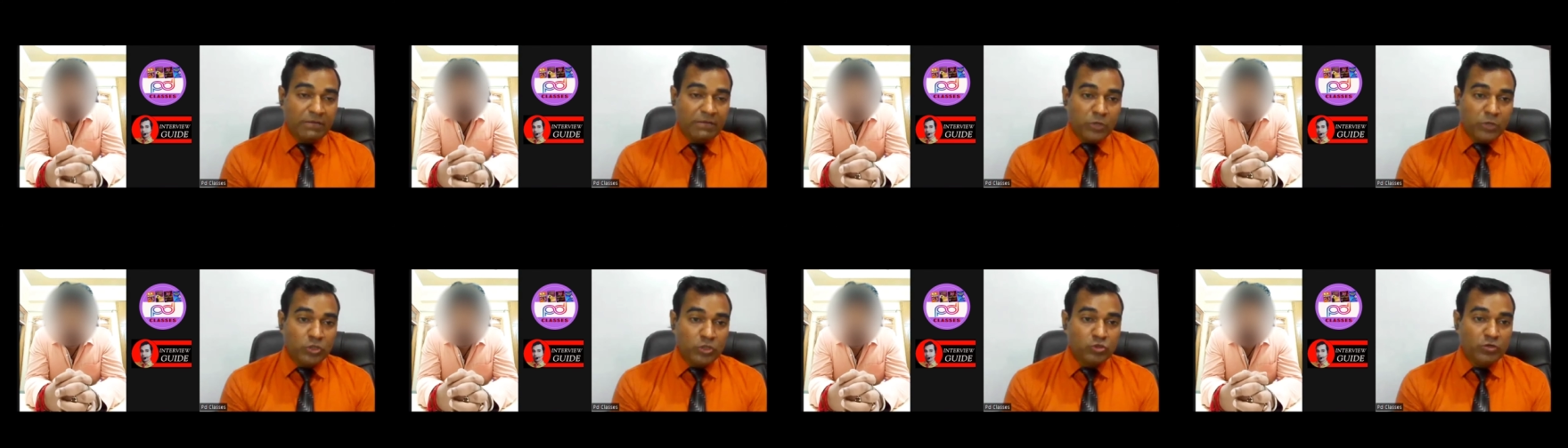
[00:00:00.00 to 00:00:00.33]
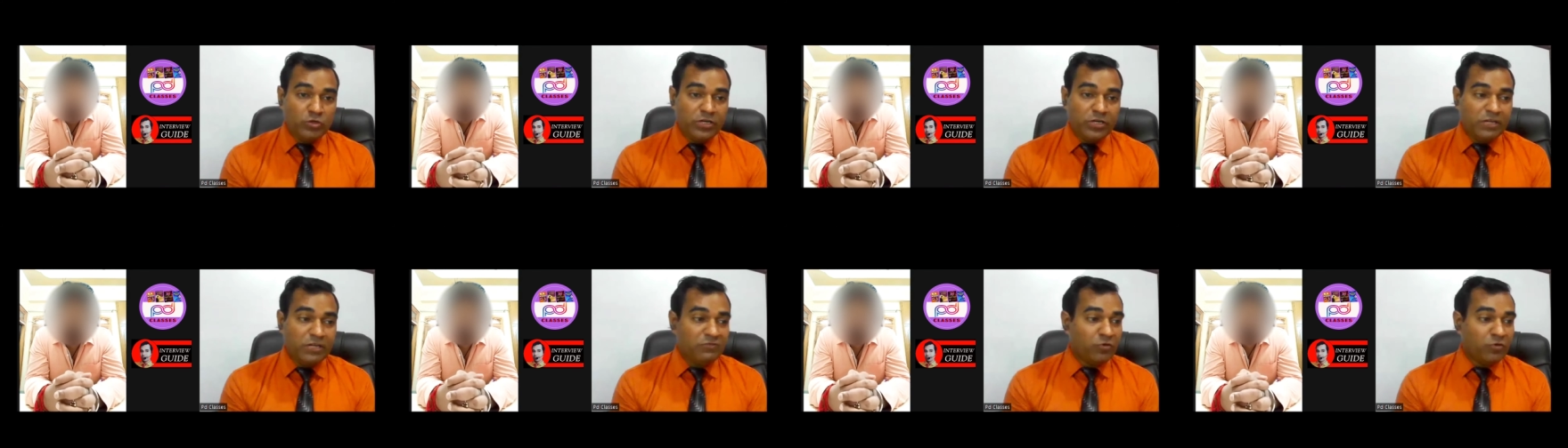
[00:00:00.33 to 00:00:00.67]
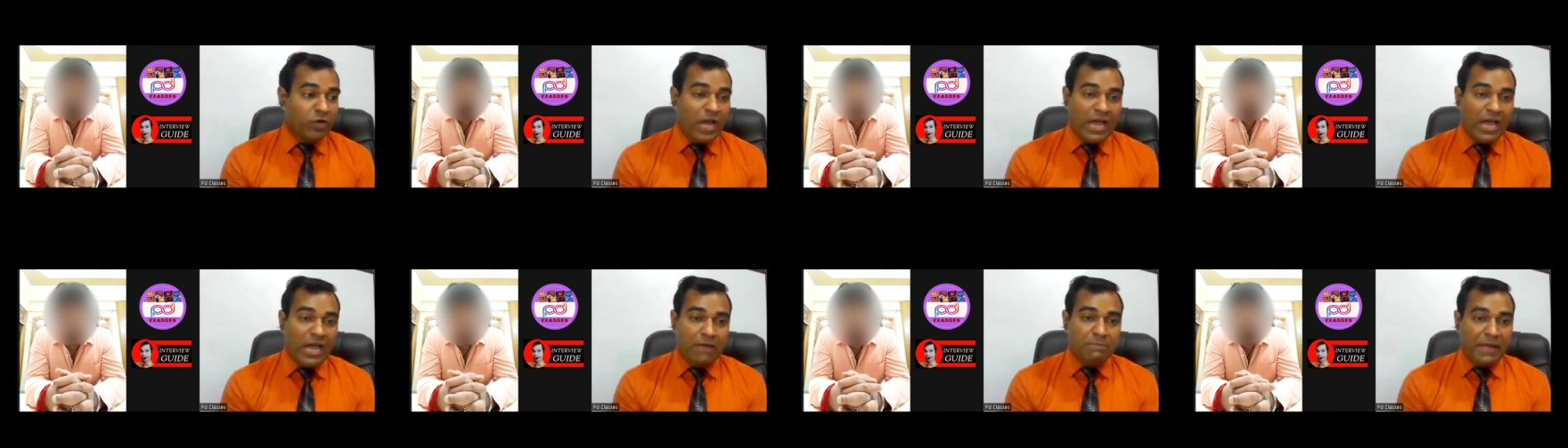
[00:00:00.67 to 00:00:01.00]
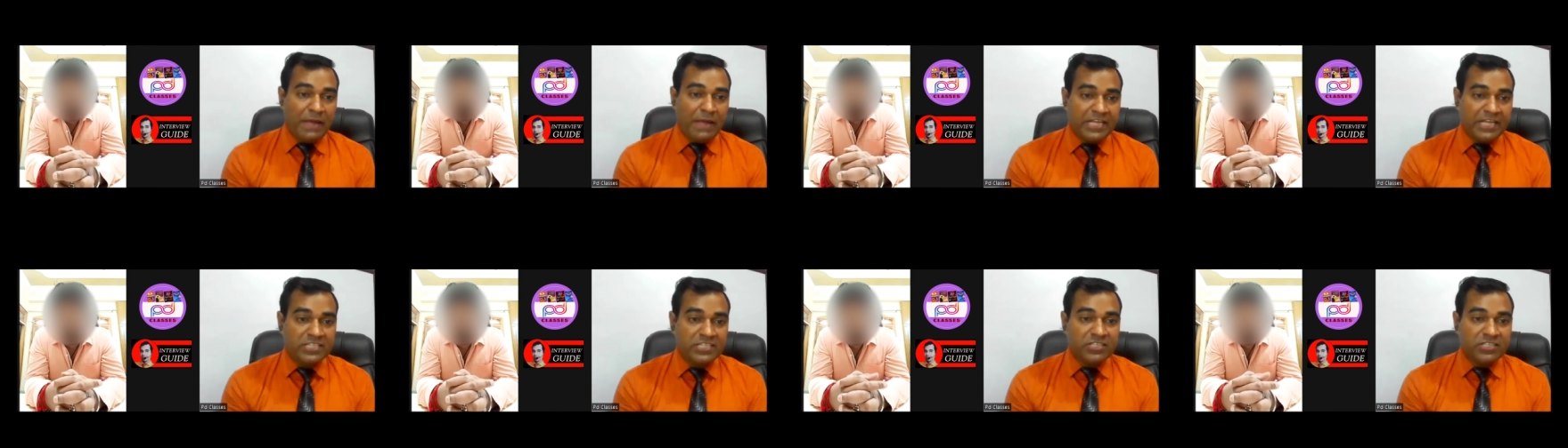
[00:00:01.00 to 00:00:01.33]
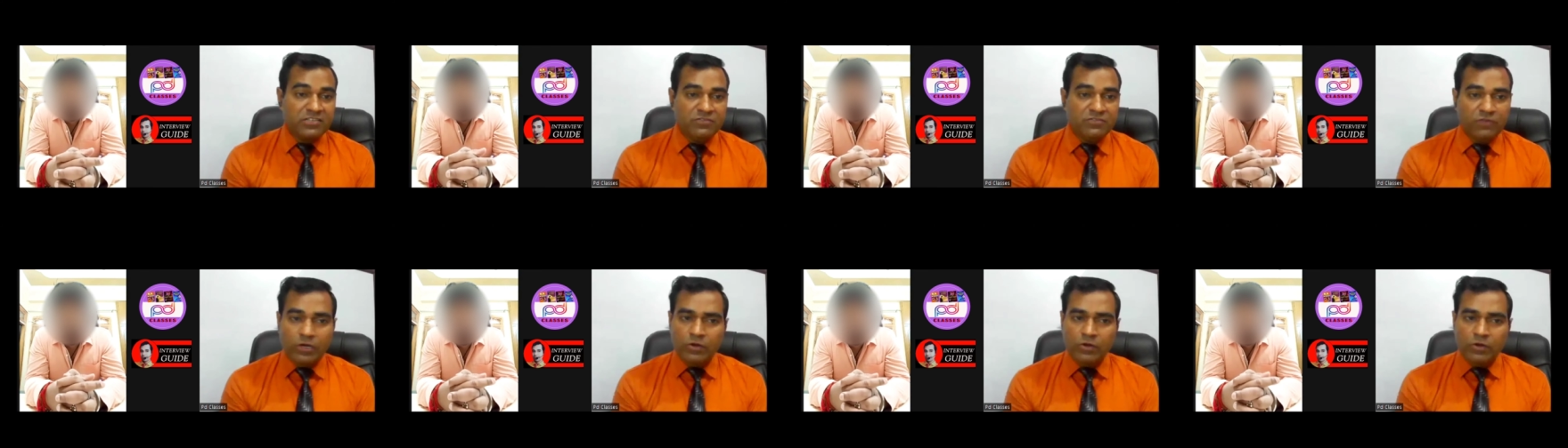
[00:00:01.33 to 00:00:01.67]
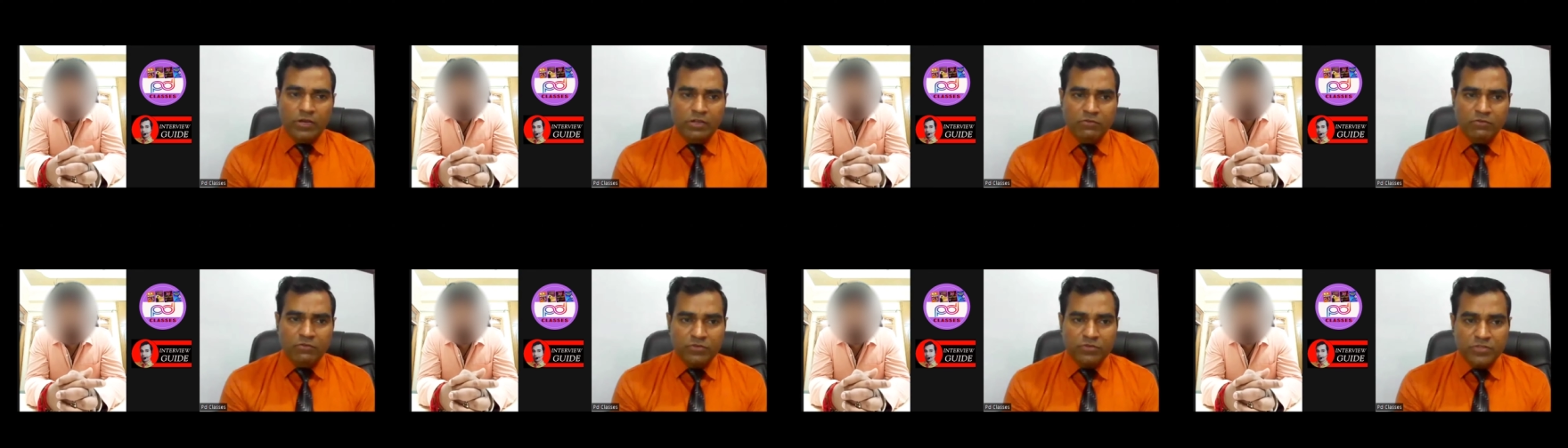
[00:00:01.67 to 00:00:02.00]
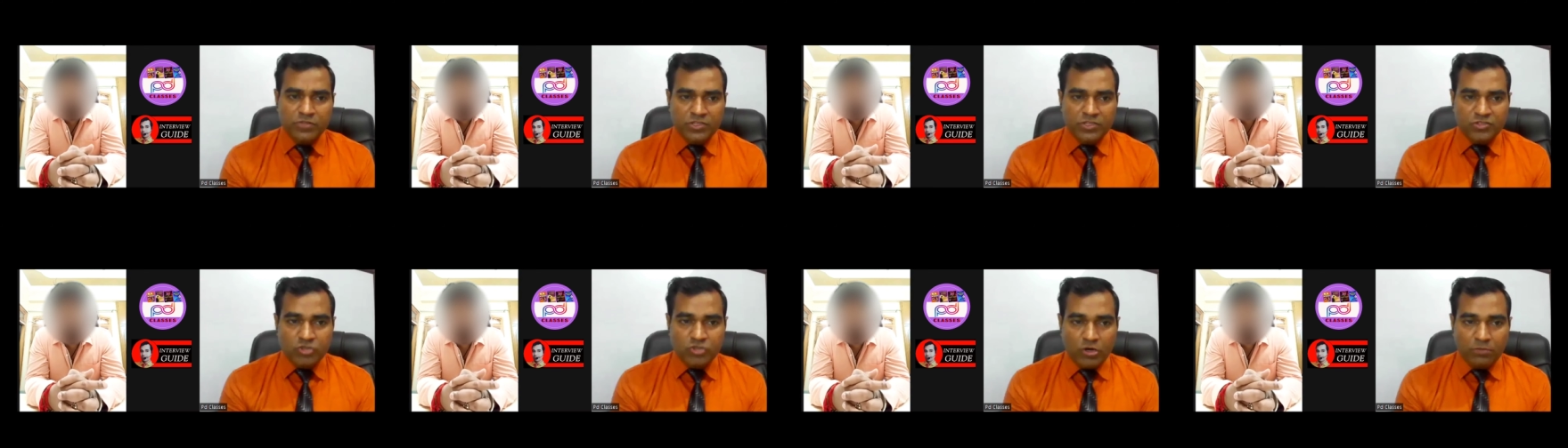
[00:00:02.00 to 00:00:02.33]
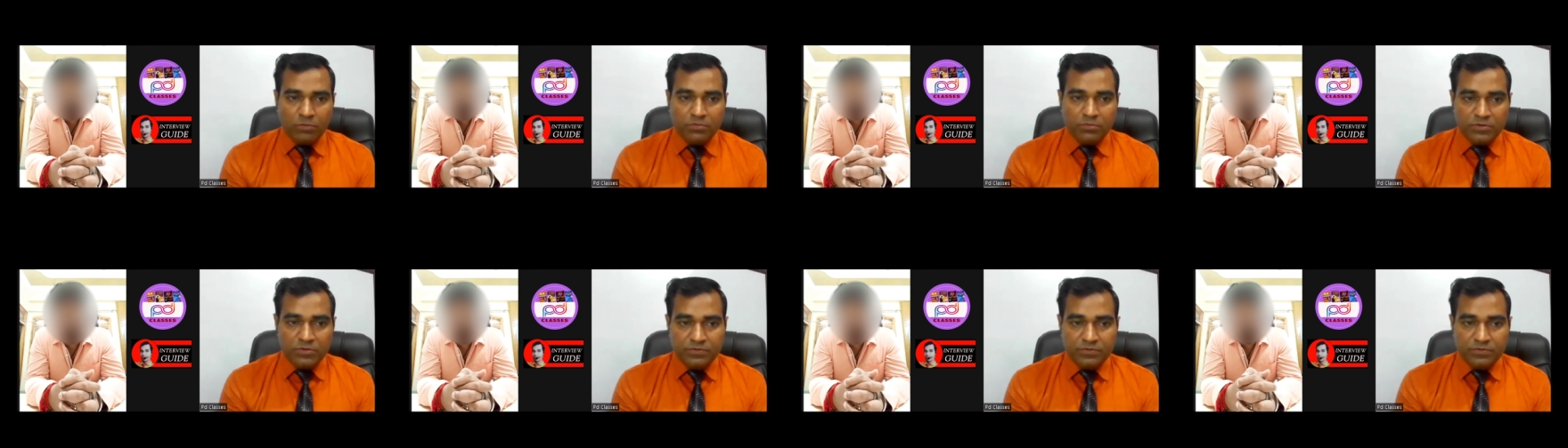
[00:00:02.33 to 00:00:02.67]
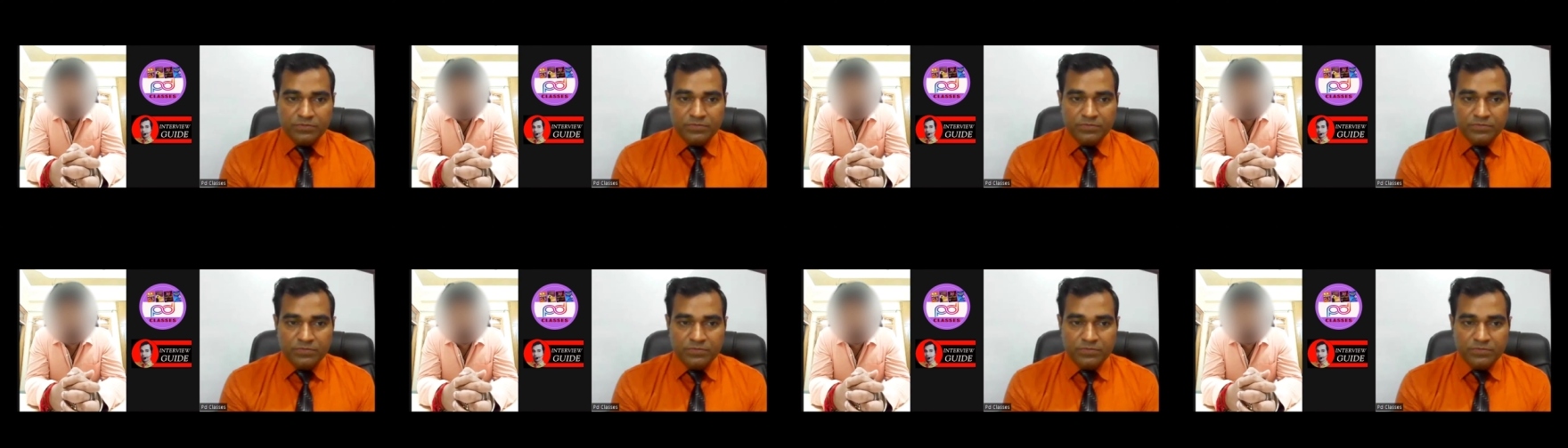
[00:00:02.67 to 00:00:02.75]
opportunity for higher packages, will you leave this job?